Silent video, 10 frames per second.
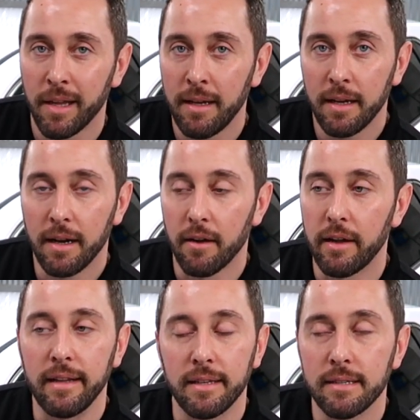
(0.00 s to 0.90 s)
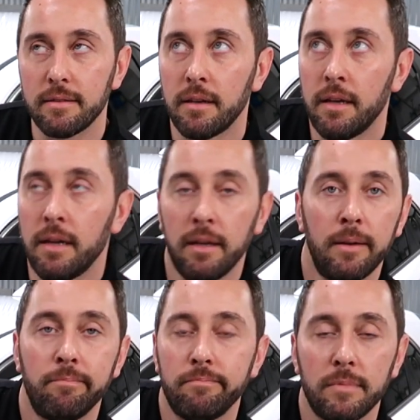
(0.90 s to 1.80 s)
Car like this,
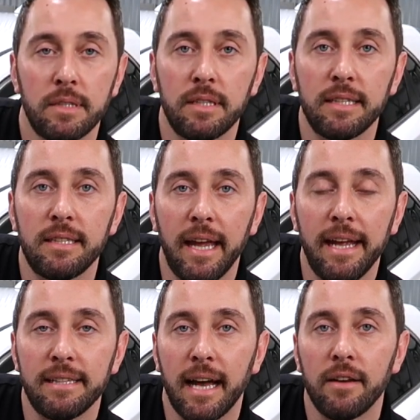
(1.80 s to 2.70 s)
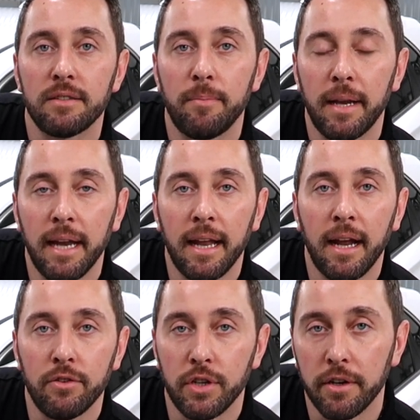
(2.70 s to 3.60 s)
6 to 8 towels depending on how
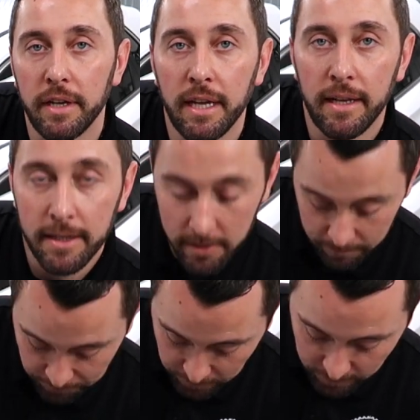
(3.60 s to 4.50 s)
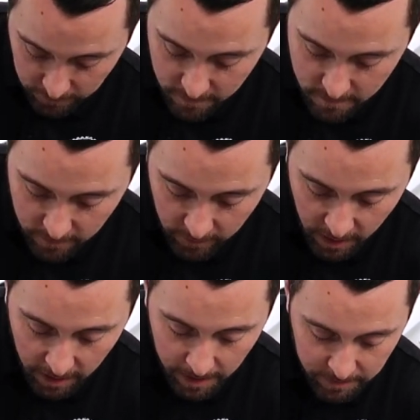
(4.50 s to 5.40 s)
dirty it is.
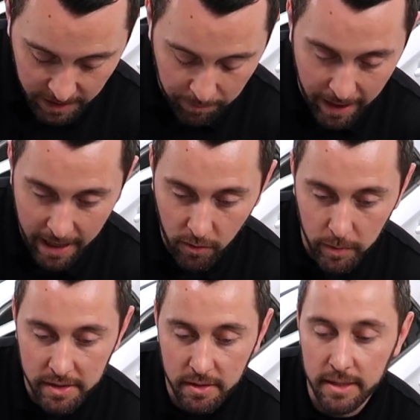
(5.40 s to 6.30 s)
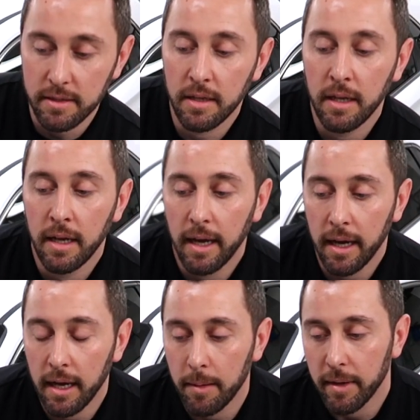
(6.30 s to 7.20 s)
To get back, rinseless.
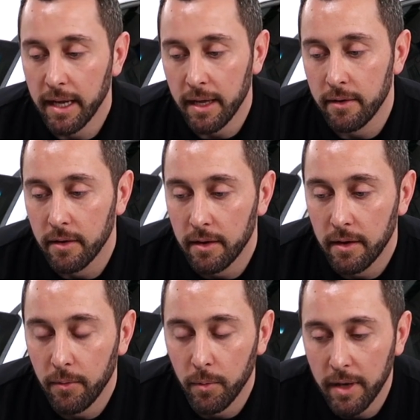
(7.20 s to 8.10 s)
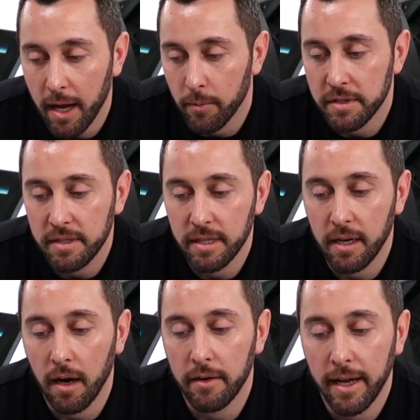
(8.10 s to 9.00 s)
Again, we're not rinsing the
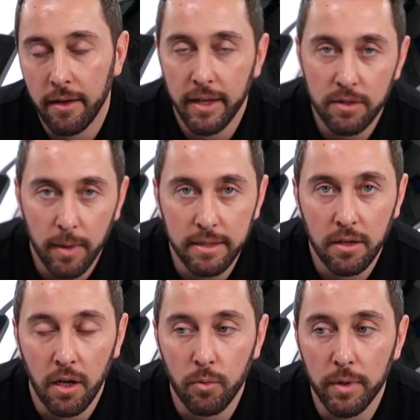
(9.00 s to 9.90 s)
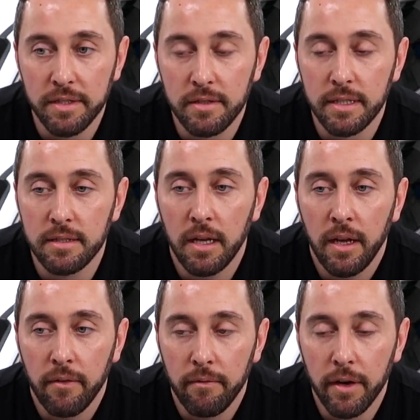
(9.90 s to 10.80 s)
car down, that's why it's called rinseless.
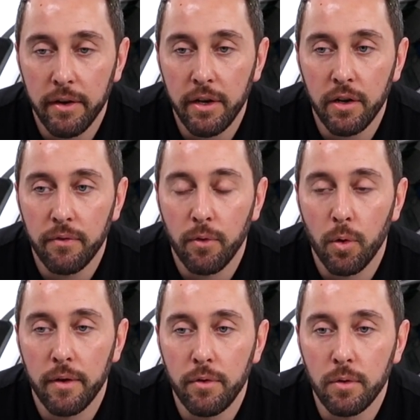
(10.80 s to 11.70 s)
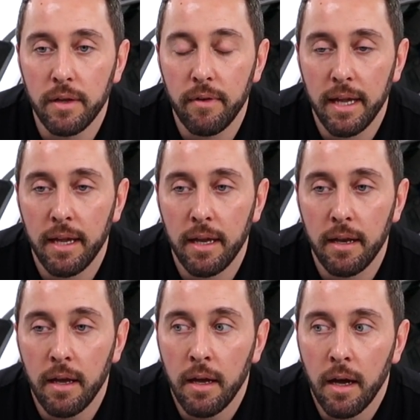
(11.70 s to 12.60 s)
Very good for if you live in
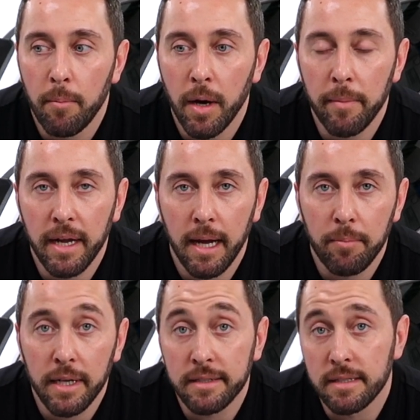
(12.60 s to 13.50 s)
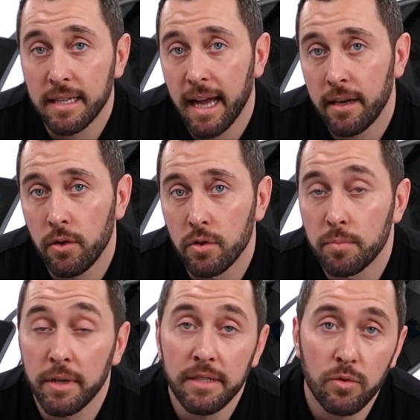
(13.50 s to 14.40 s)
apartment complexes, condos,
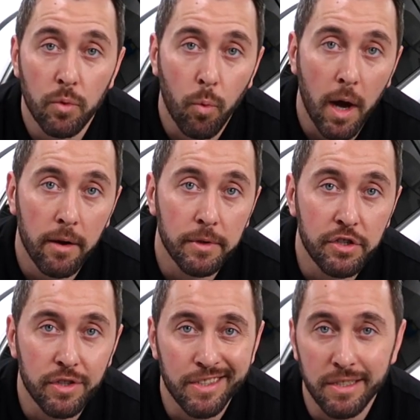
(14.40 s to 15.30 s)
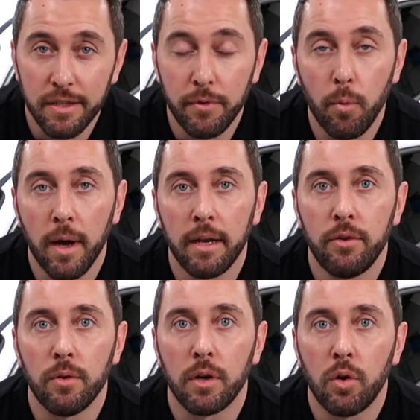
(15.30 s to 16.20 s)
places with water restrictions, if you want to do
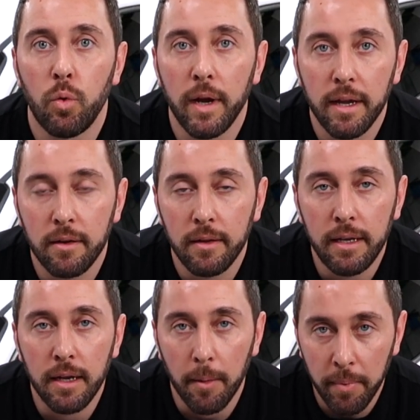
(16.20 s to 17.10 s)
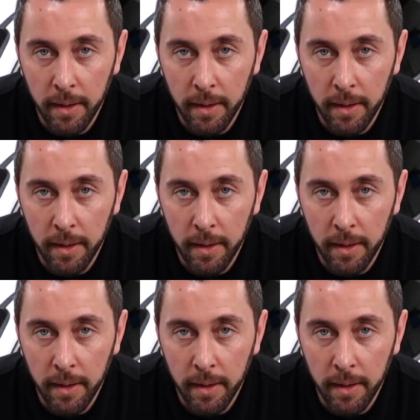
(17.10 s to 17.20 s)
a quick cleanup.